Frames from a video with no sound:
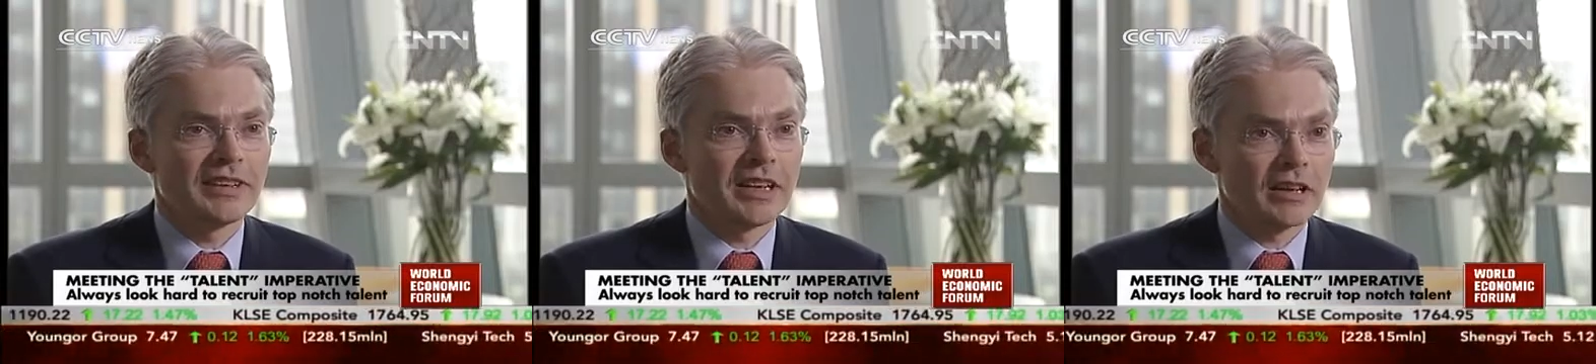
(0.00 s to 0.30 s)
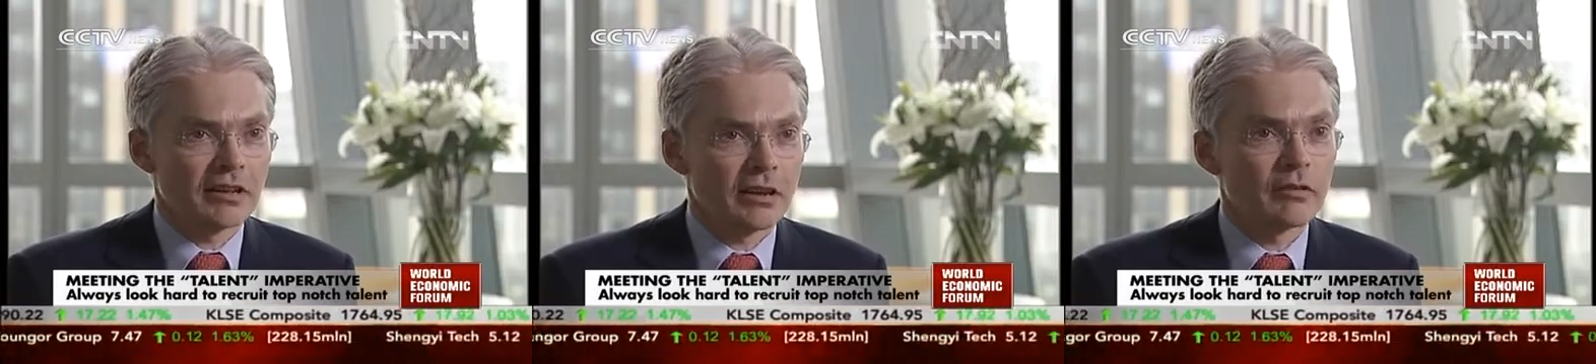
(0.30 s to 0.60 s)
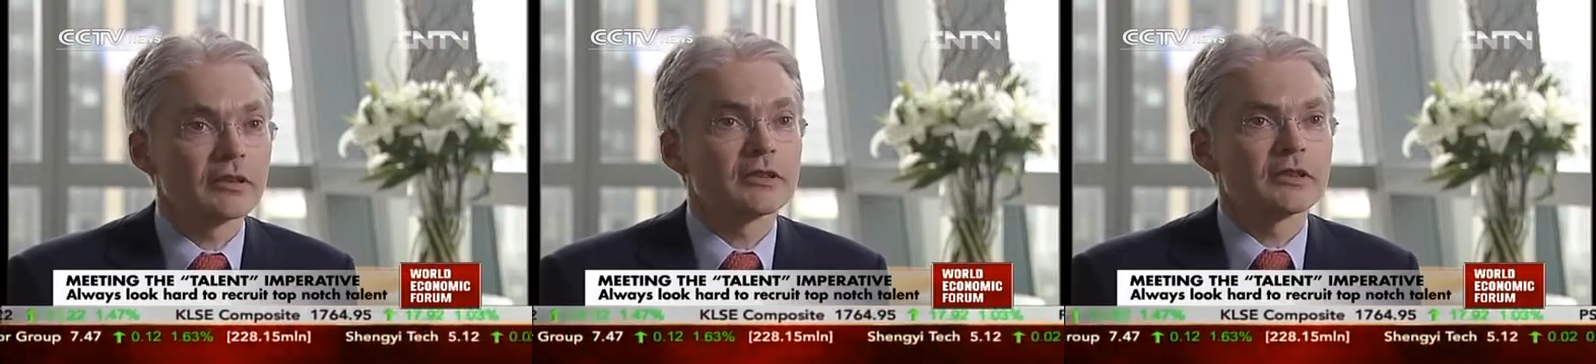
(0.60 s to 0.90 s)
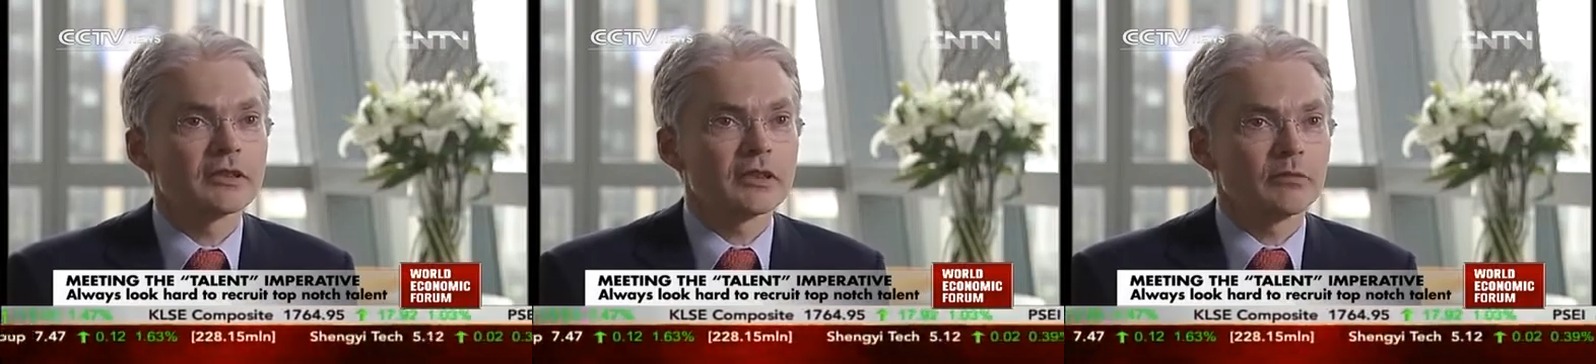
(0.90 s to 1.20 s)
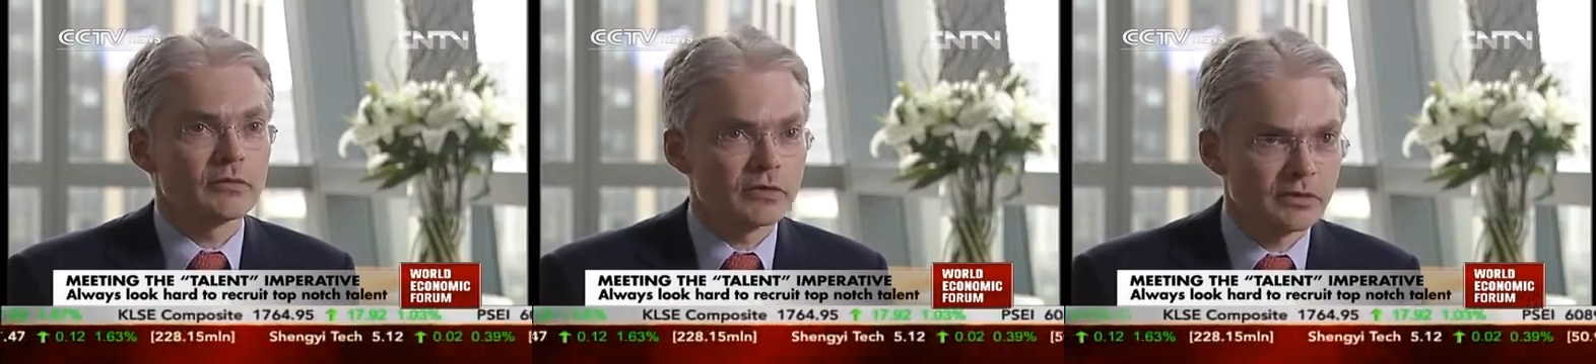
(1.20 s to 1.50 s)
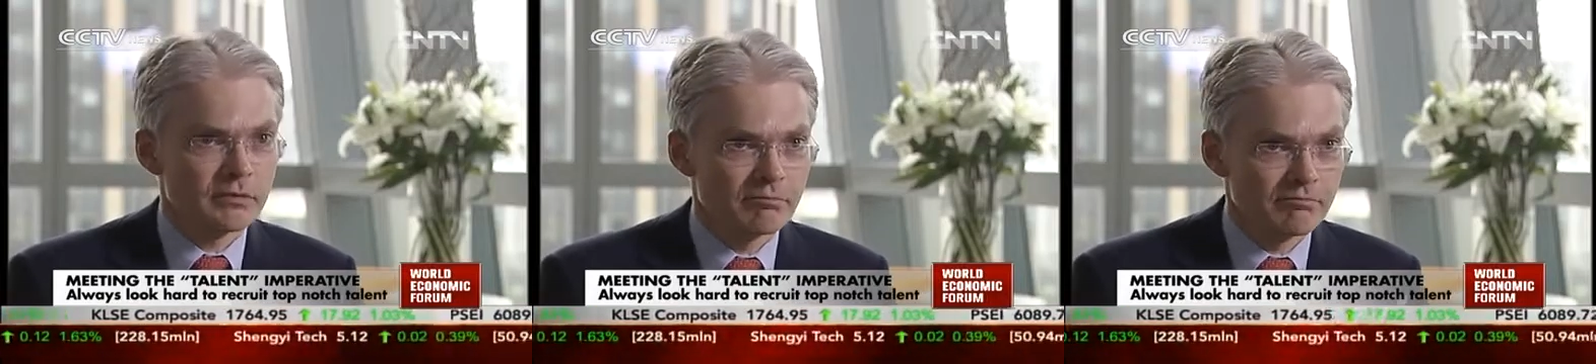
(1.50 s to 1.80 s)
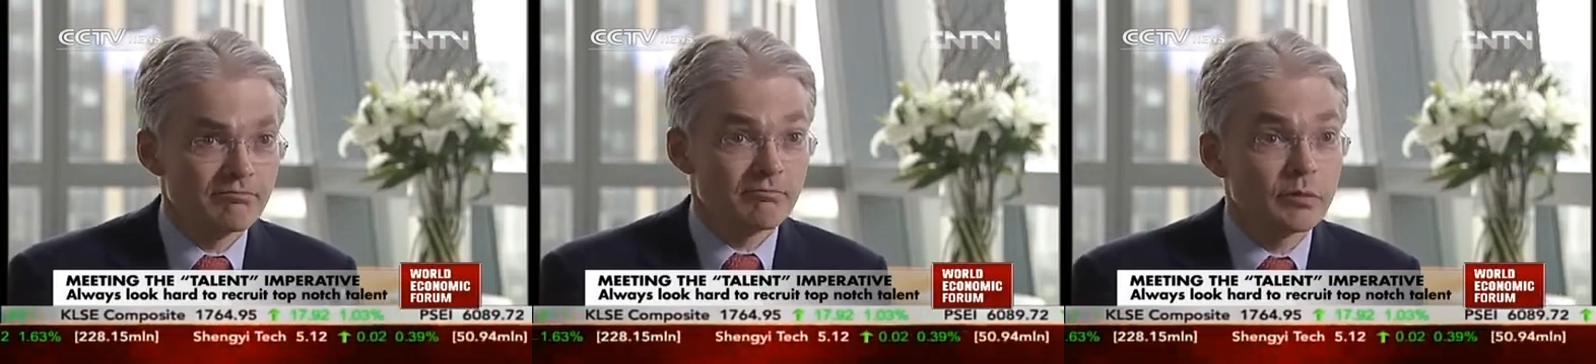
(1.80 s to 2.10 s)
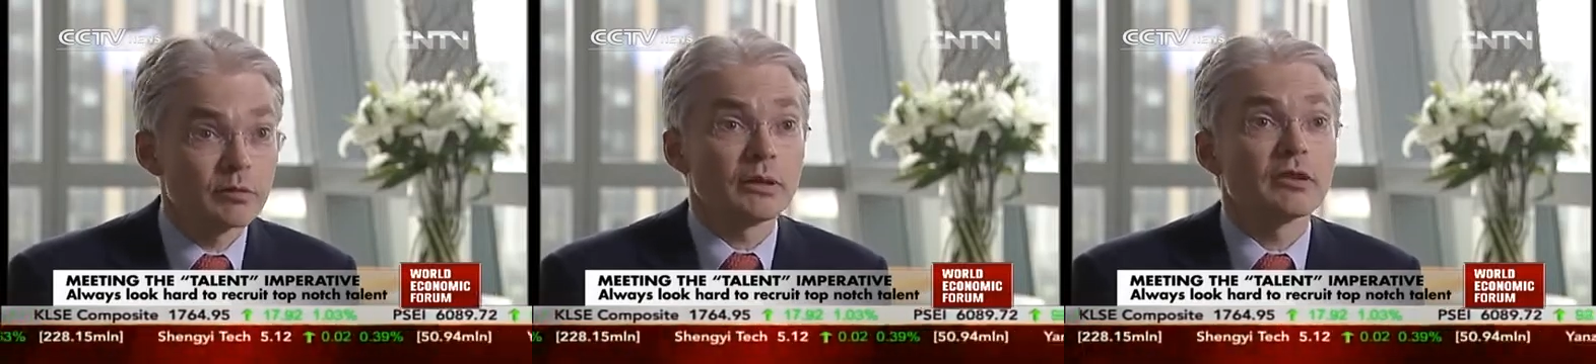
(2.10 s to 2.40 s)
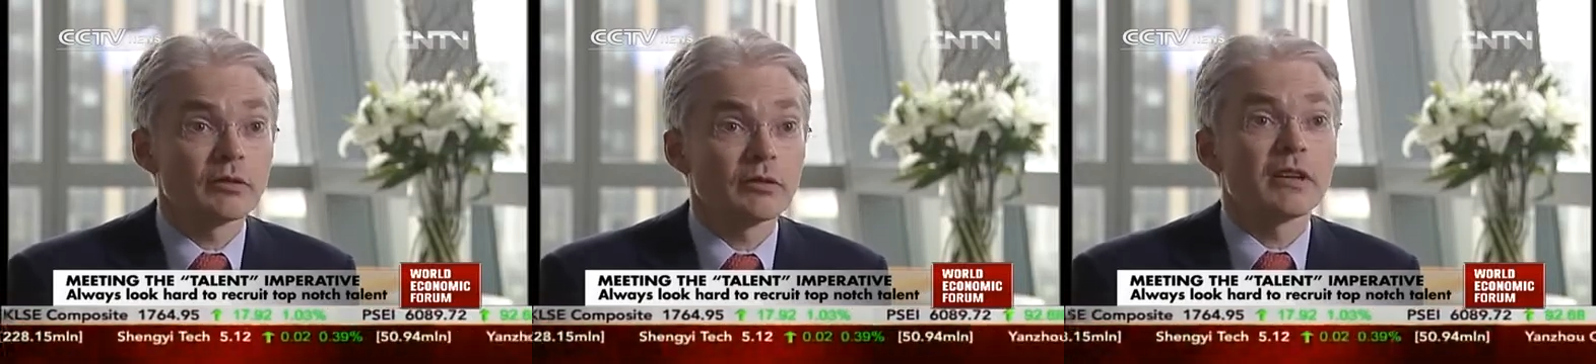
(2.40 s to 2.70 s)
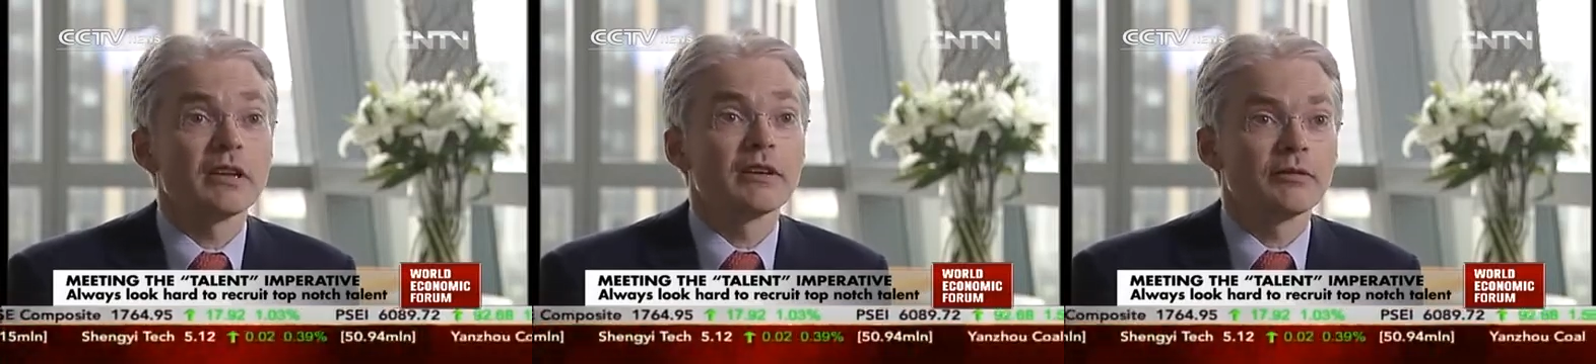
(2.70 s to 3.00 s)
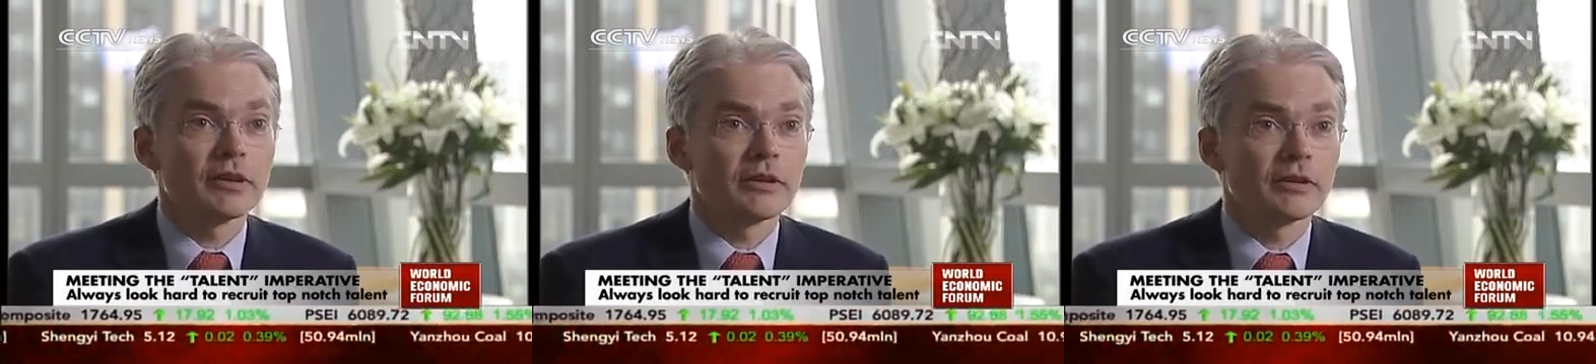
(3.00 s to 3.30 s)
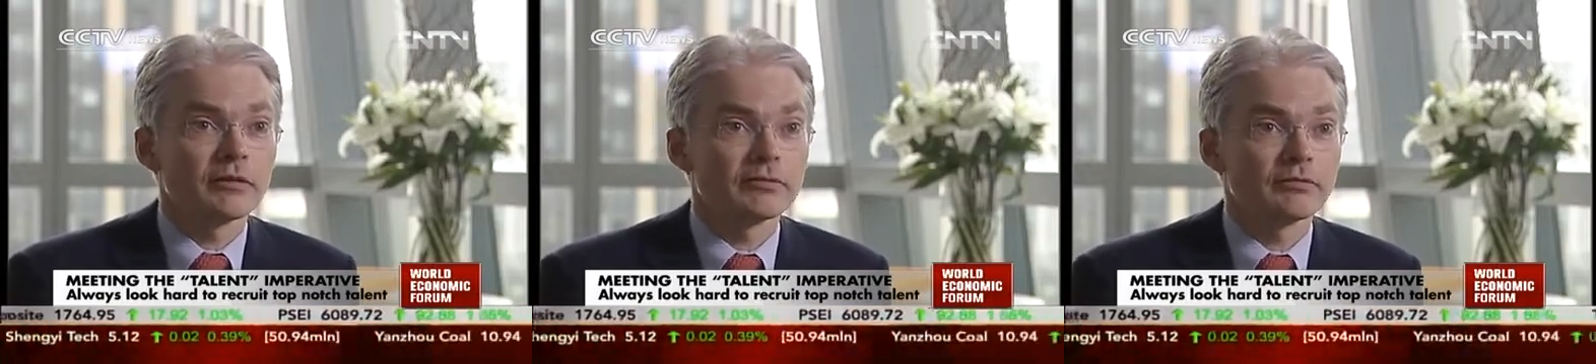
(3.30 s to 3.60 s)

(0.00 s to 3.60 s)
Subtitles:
and encourages them to be truly innovative.